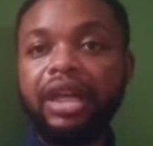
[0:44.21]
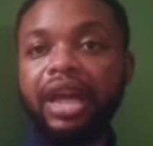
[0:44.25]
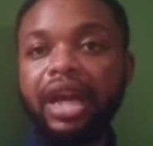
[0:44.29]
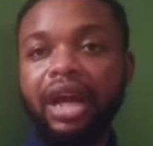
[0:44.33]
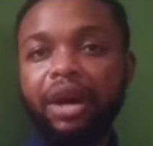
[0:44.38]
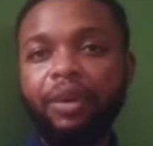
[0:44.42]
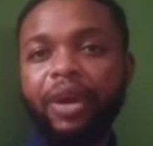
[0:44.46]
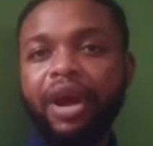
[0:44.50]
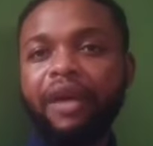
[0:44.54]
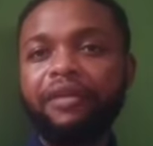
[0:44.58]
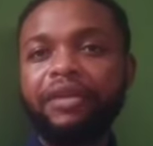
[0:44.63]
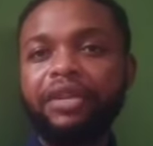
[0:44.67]

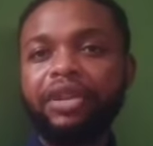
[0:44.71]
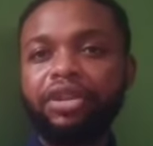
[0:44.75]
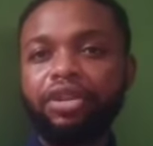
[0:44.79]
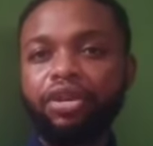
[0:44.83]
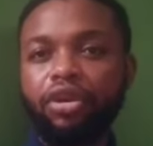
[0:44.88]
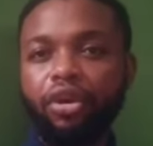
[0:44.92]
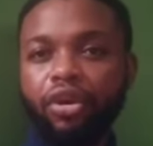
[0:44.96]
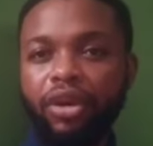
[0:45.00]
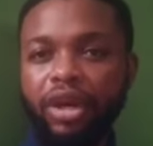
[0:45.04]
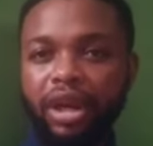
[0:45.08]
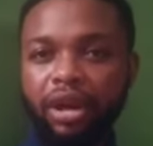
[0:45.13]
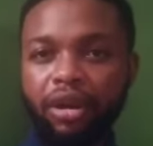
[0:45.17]
And we have it in
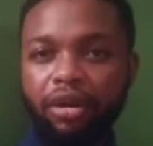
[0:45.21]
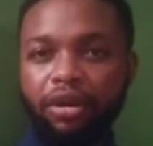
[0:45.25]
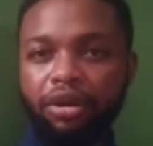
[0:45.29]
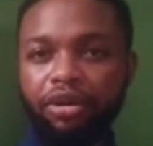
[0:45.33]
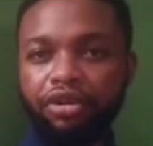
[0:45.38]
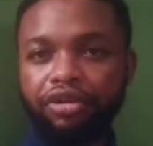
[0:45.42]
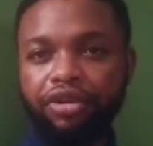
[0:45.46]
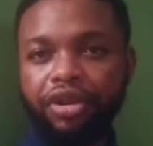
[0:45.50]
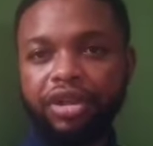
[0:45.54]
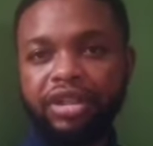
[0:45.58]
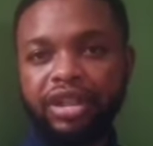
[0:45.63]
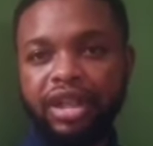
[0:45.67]
other
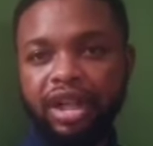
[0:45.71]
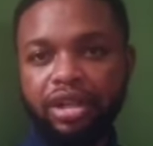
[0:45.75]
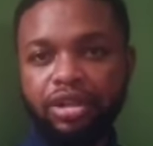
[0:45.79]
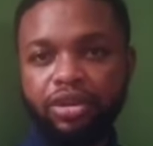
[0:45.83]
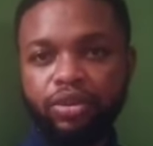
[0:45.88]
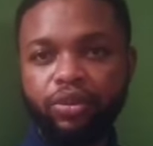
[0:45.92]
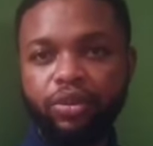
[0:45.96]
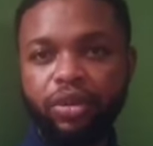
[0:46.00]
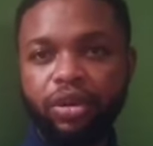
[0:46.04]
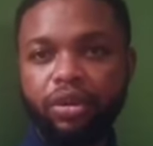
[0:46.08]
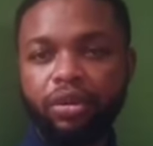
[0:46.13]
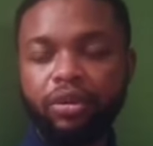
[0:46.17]
countries as
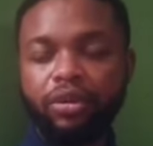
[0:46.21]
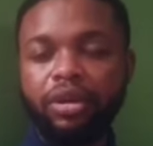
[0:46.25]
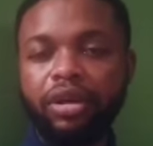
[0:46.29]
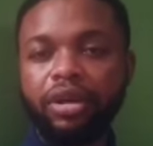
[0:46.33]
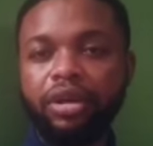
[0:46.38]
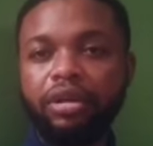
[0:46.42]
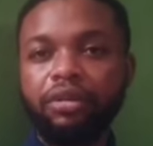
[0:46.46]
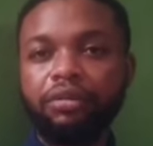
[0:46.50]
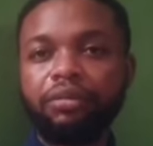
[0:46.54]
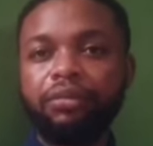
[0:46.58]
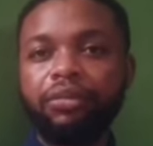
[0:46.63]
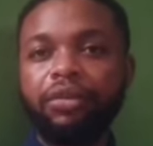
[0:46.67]

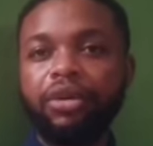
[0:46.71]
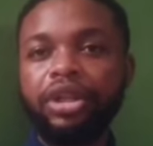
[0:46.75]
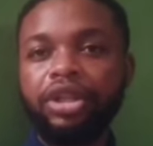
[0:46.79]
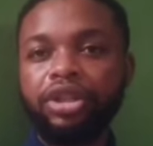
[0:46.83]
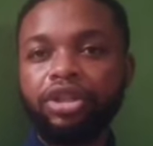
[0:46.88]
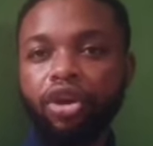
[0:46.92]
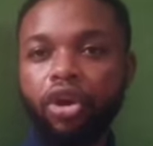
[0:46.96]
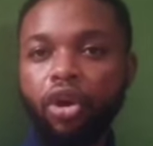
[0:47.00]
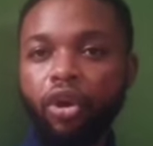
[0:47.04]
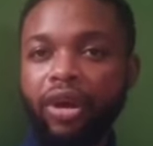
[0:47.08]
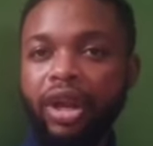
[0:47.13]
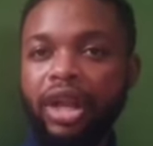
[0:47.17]
well,
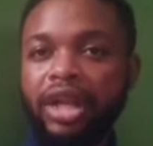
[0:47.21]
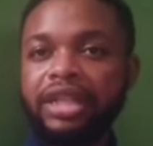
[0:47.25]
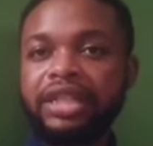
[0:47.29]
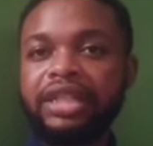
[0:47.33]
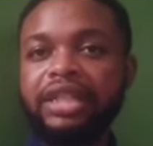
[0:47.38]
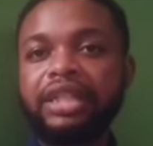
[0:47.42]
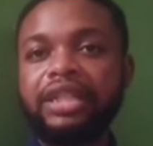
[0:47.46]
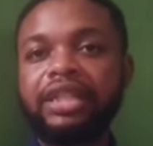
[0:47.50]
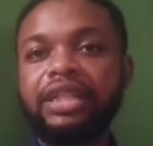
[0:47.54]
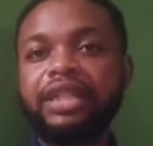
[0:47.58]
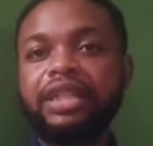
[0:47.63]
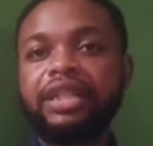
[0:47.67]
in other
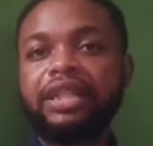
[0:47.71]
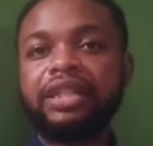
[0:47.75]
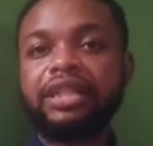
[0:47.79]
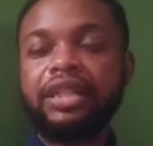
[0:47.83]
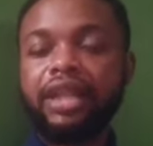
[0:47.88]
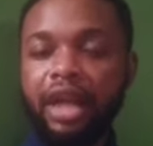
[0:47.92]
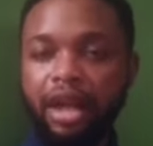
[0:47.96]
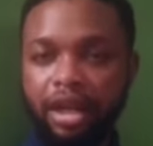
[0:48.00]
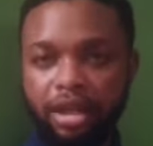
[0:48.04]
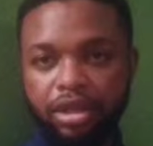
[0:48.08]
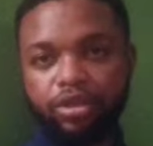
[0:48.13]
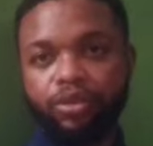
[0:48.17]

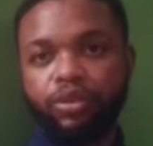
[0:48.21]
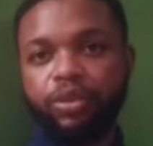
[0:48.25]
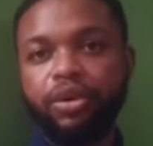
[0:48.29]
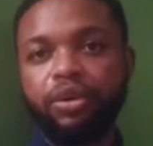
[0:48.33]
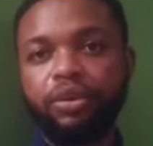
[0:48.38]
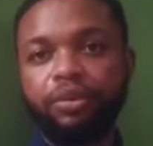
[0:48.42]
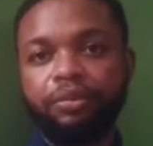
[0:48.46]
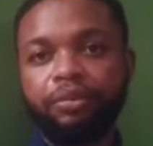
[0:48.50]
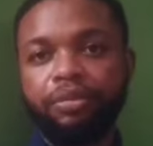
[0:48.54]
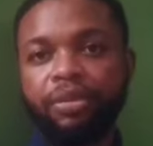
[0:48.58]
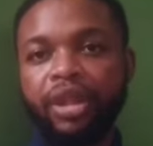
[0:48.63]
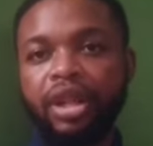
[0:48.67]
cities as
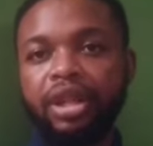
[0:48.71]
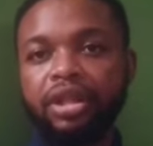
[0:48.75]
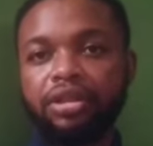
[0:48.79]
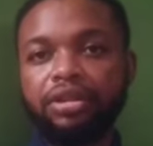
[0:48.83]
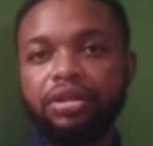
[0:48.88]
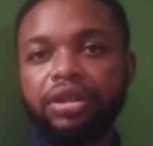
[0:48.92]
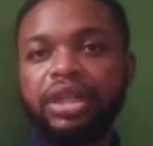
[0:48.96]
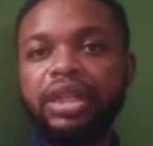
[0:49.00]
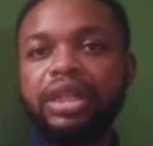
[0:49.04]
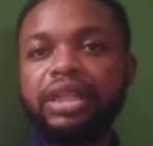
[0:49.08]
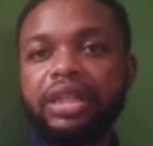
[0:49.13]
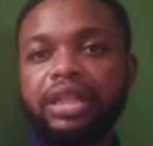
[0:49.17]
well.
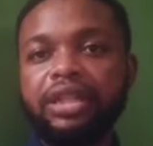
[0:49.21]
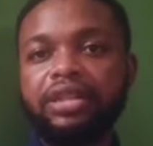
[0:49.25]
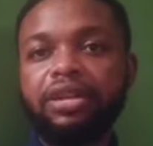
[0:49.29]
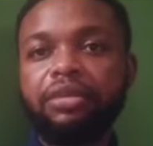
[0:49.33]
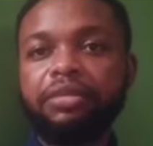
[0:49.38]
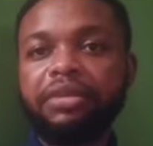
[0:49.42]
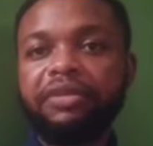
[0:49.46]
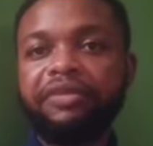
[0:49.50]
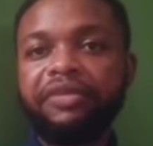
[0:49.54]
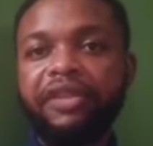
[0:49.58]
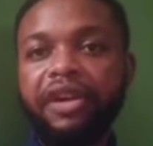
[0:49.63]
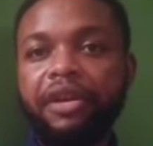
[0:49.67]
So it is
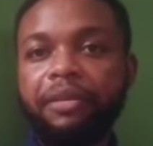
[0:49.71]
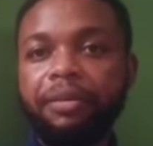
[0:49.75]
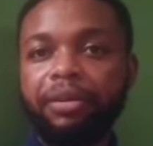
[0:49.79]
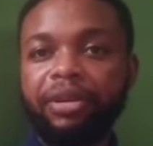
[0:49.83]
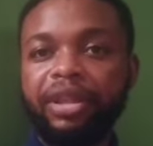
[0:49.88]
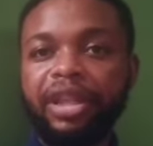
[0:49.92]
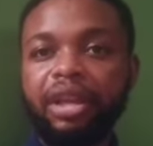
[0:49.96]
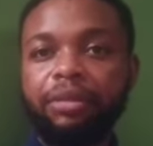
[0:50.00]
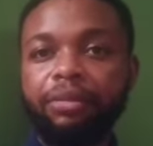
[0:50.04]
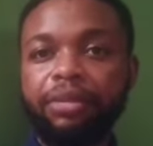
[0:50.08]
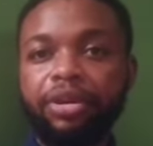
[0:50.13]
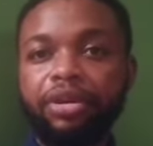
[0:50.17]
something very
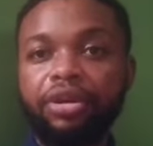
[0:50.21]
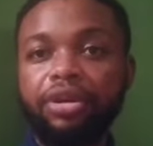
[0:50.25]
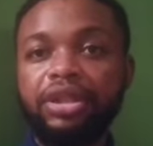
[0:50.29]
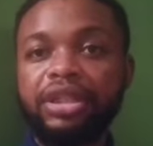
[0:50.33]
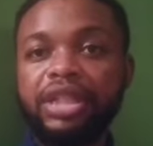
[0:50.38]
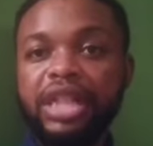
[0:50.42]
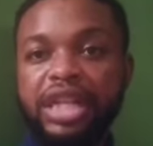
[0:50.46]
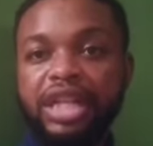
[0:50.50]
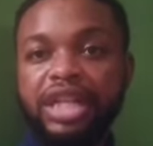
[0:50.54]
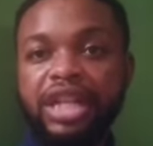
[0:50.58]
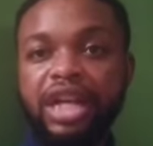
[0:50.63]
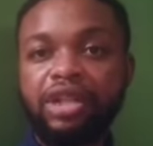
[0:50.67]
important
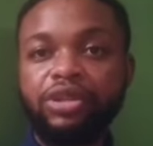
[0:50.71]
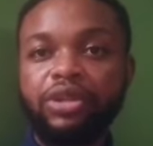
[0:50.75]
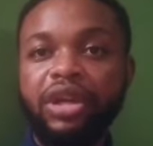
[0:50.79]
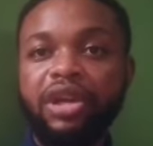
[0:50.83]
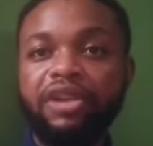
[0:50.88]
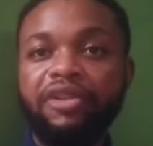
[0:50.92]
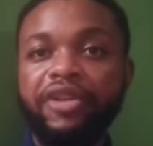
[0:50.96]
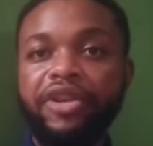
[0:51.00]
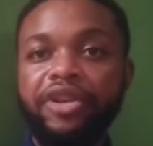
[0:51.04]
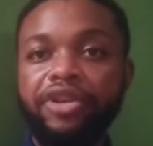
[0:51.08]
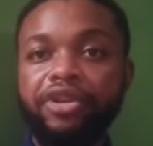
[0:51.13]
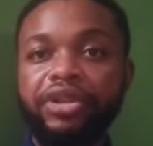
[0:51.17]
because it
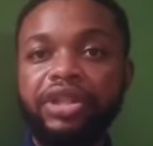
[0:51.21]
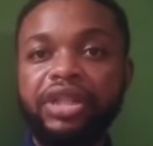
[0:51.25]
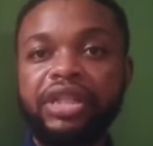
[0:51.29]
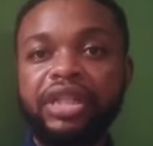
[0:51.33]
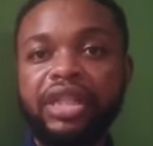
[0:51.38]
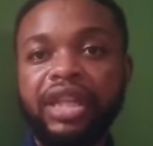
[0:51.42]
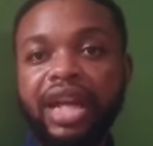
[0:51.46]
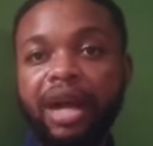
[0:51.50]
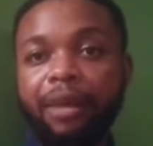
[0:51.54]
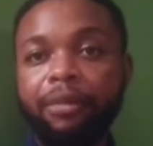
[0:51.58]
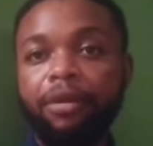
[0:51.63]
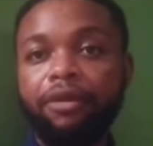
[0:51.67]
actually reduces
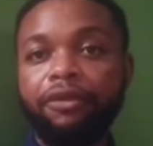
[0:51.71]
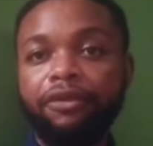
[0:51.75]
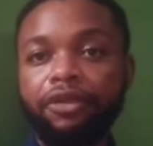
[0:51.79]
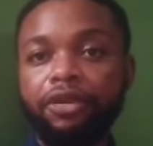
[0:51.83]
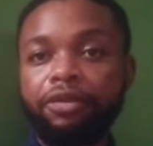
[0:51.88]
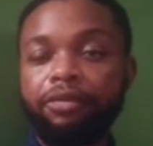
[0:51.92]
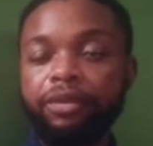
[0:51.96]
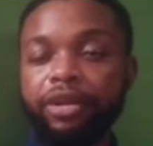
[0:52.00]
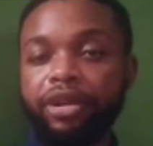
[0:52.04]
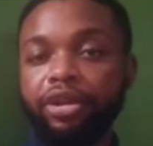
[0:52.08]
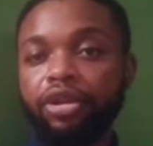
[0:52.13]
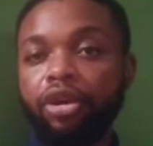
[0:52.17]
the carbon
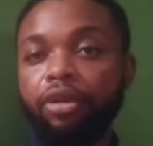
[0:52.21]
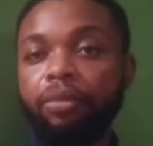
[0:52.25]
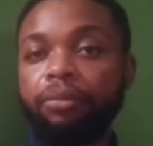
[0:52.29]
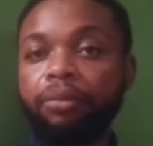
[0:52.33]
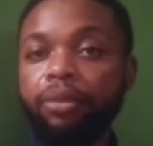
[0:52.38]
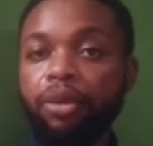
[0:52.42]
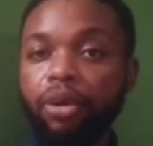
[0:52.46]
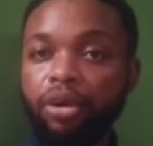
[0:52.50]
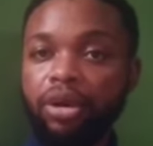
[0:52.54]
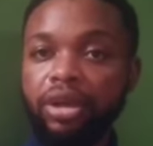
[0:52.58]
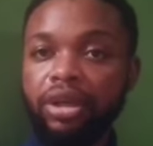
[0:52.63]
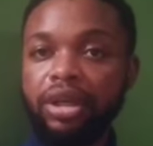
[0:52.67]
footprint
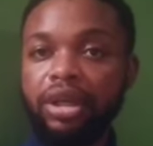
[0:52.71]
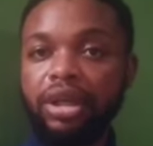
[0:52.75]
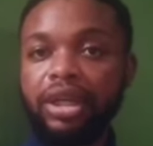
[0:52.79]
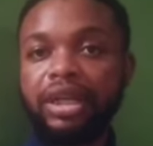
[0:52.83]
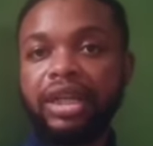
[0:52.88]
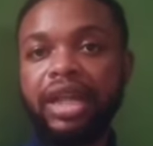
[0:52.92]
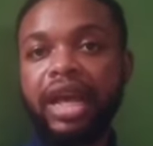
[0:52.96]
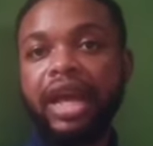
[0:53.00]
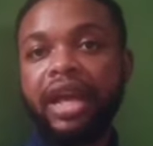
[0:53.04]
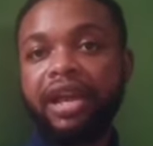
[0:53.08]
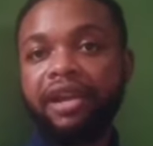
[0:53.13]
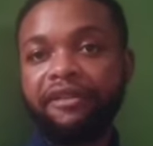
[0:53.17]
upon
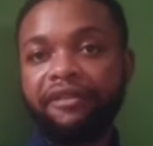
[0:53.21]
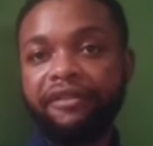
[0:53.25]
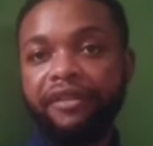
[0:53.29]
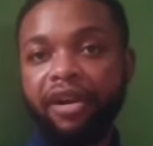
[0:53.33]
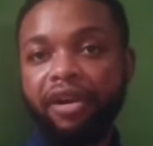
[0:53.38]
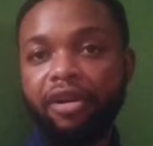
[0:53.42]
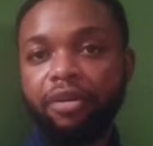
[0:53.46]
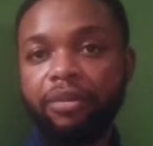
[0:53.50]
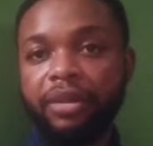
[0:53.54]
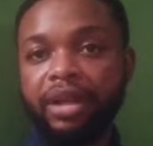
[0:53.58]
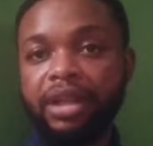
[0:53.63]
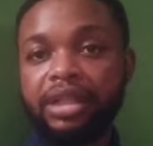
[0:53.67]
that
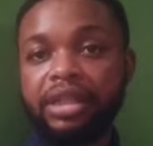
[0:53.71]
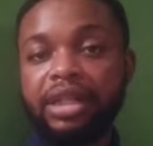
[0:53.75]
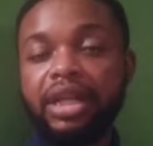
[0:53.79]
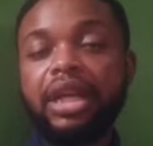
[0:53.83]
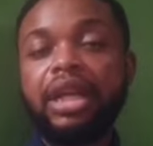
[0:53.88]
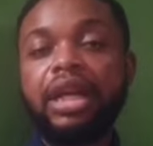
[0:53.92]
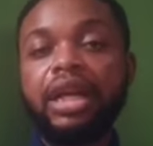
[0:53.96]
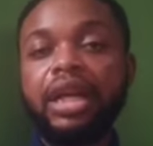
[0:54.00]
environment.